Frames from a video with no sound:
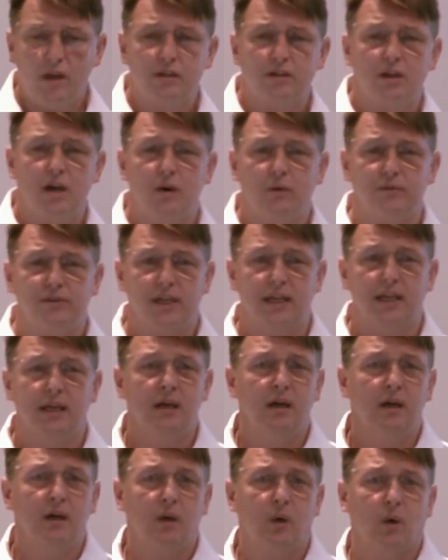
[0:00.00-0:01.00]
So obviously,
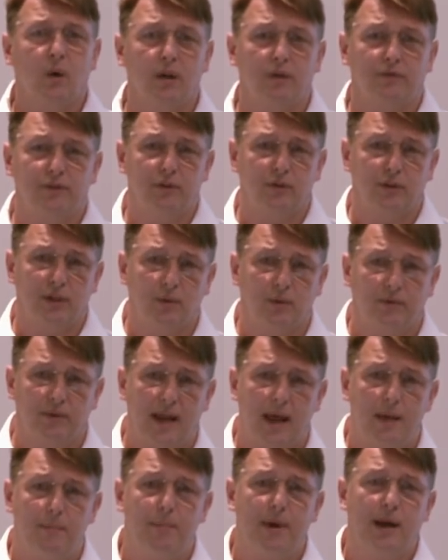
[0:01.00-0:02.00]
quite often you'll deal with
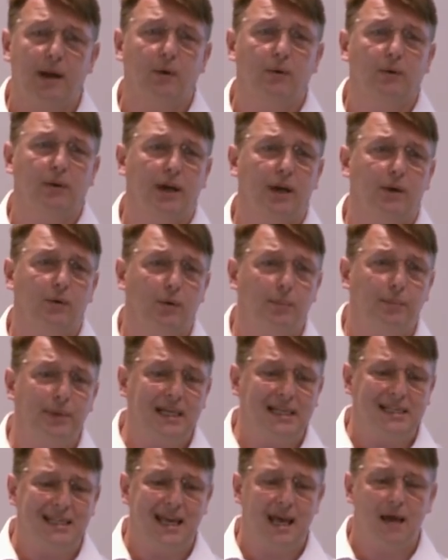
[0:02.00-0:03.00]
an MPEG audio or
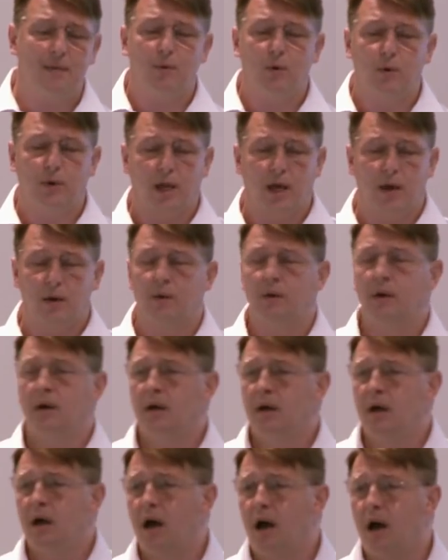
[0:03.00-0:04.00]
PCM audio
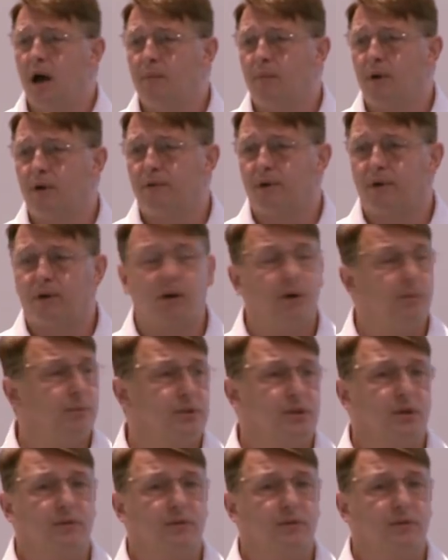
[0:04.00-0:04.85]
are very common.